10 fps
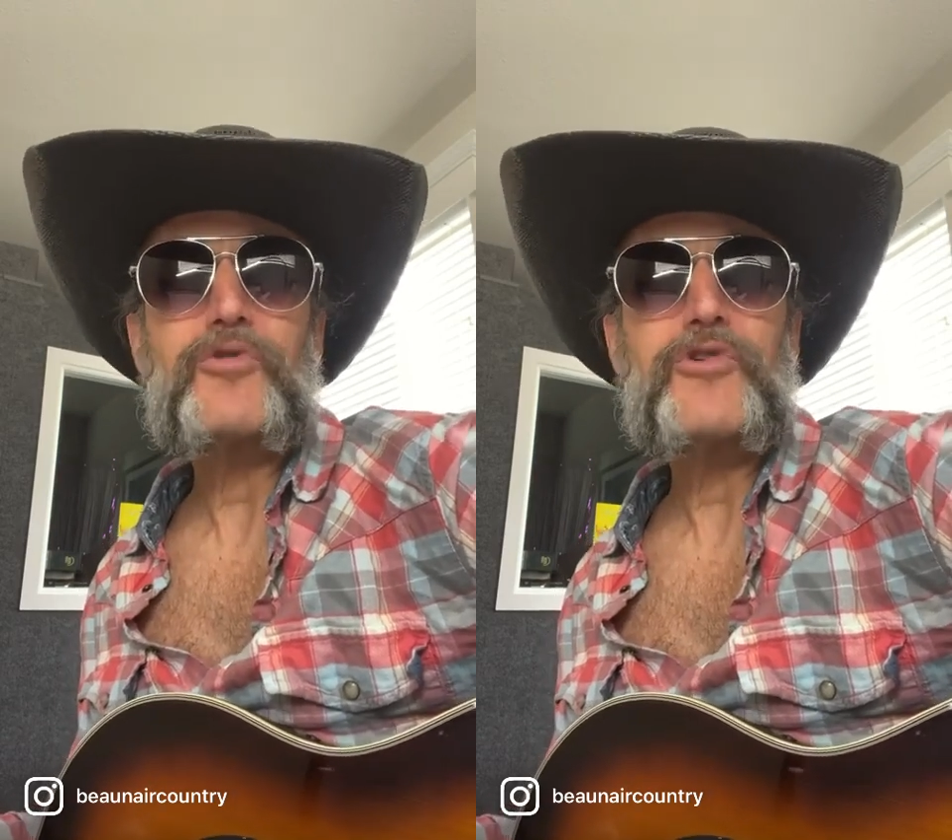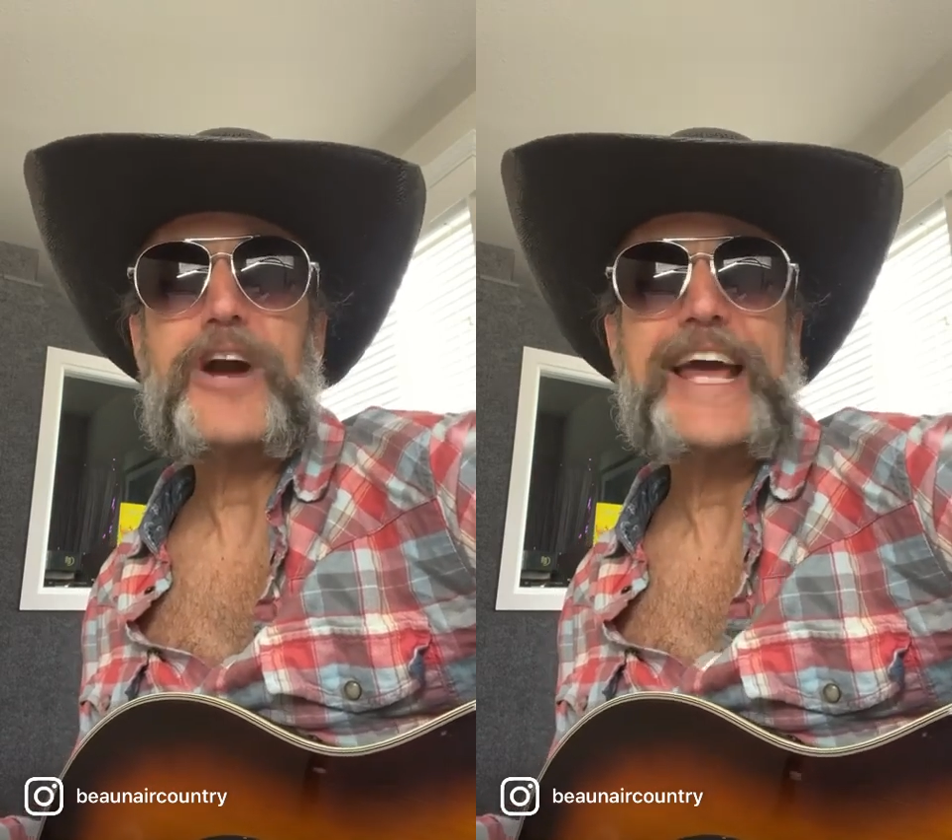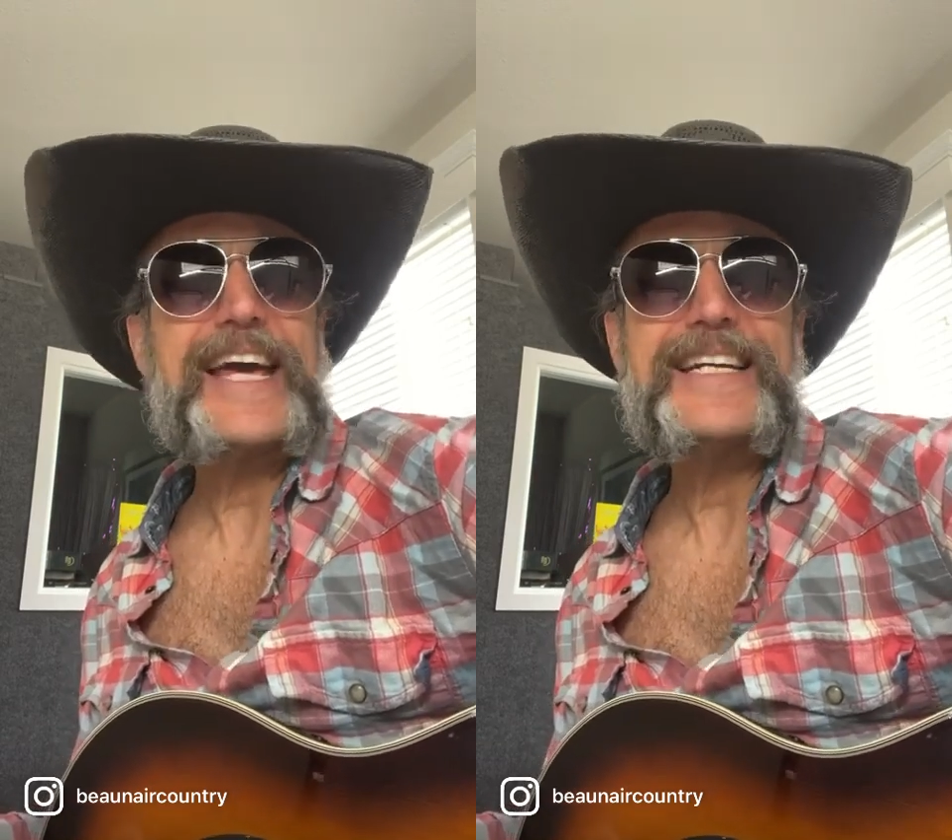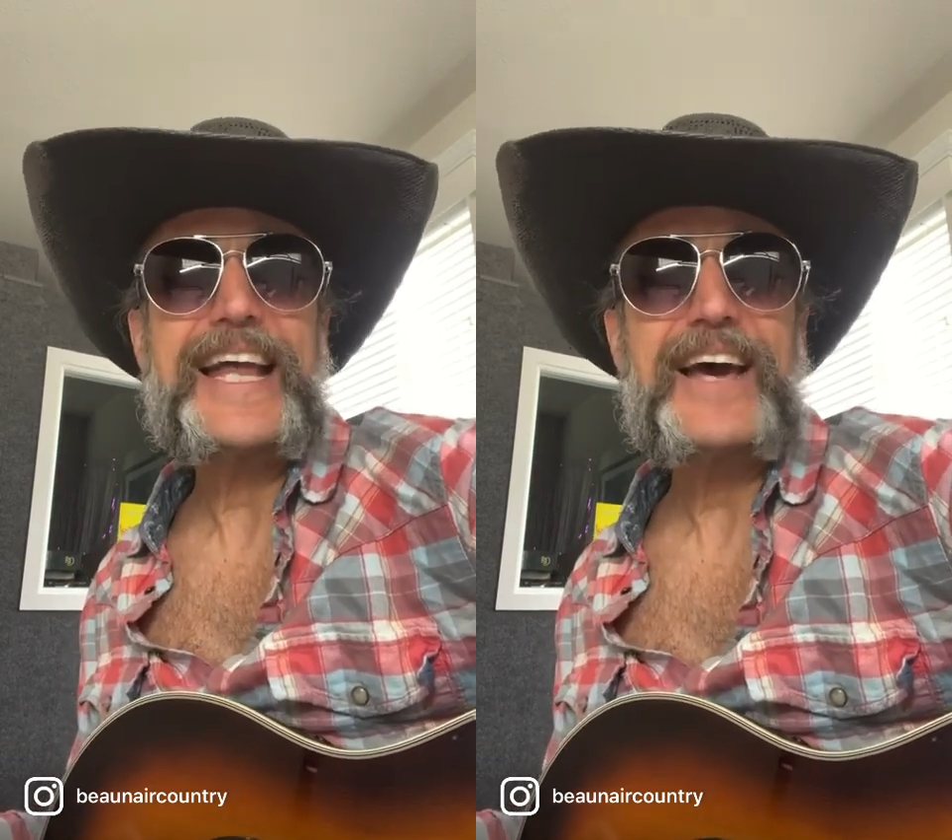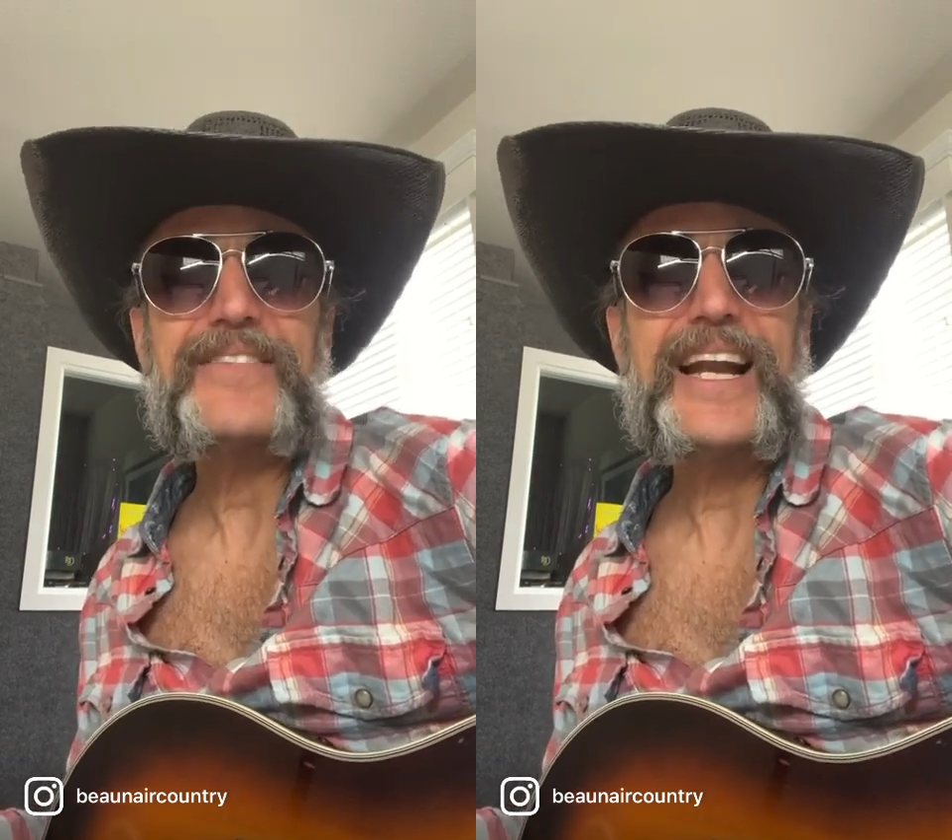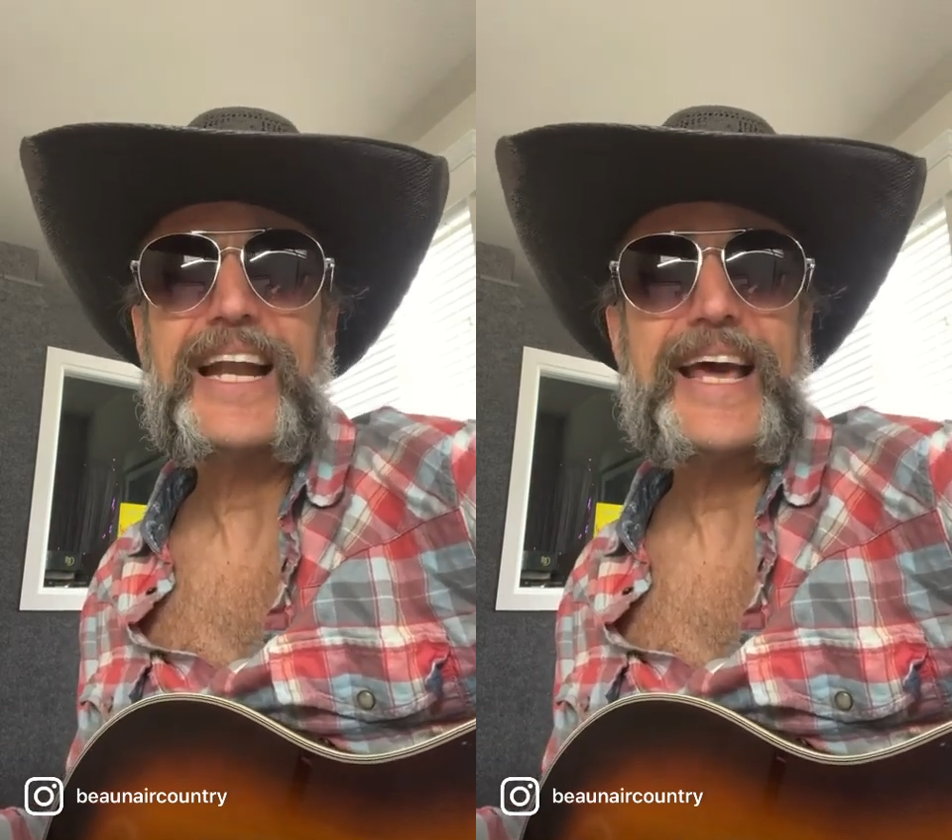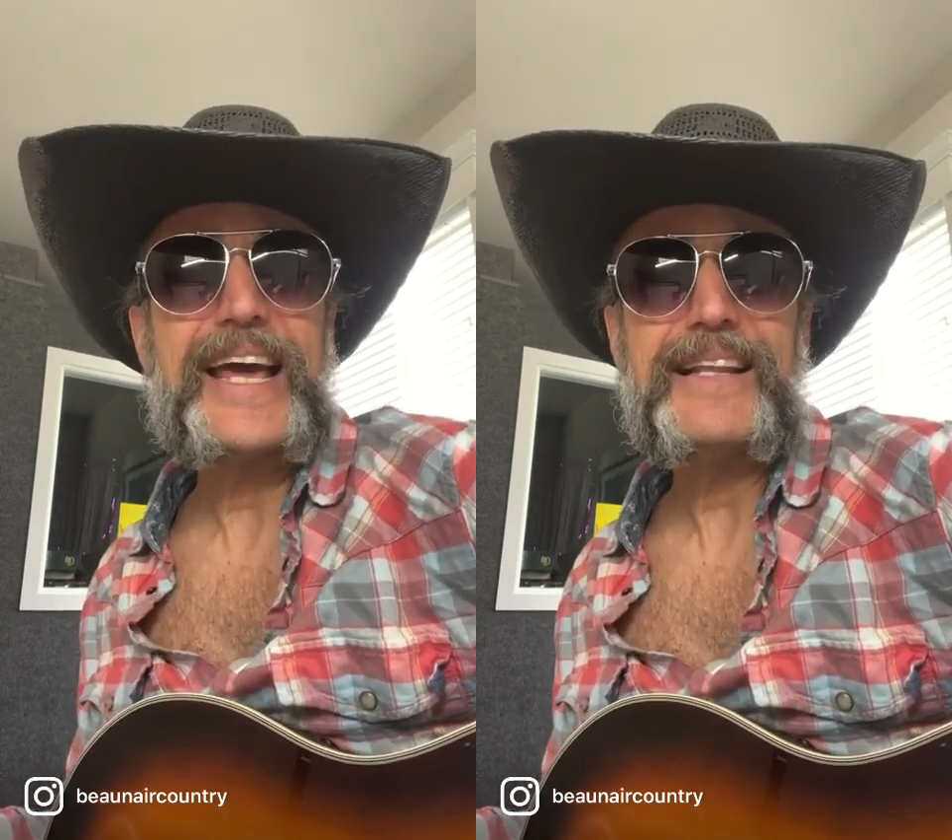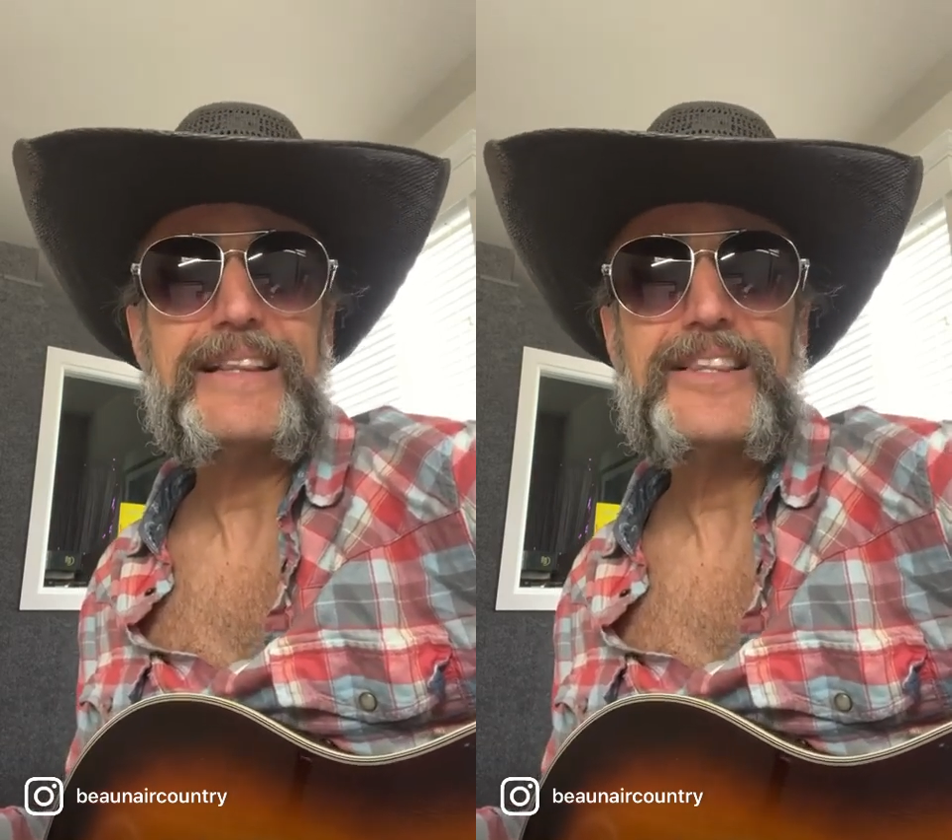ran down the
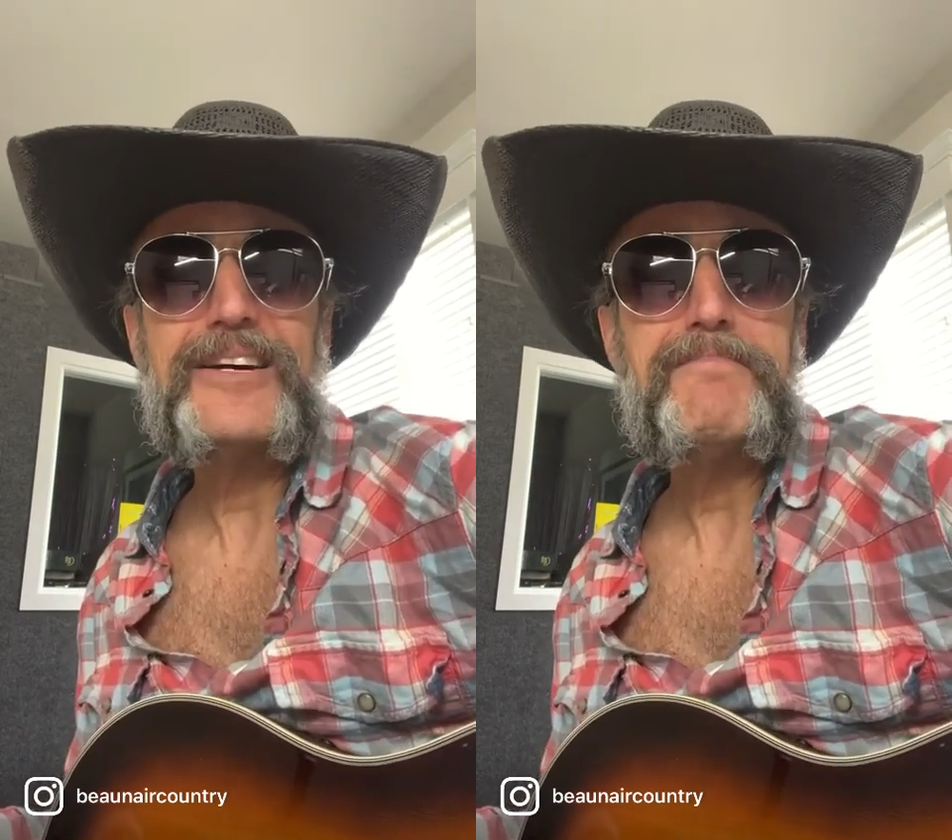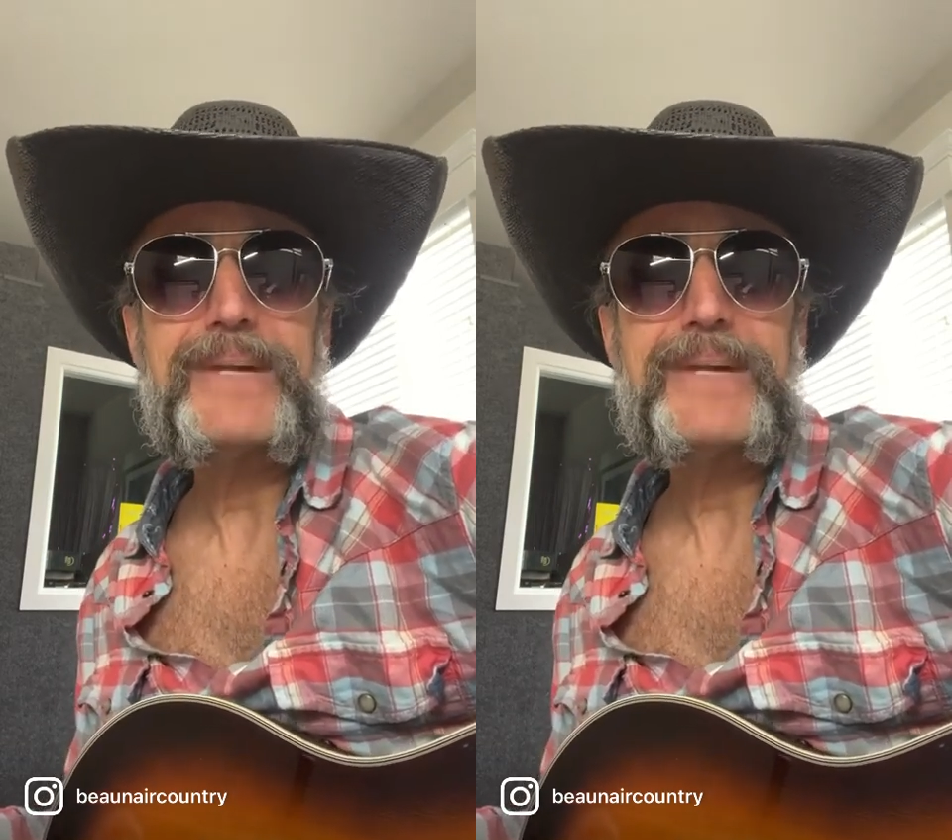length of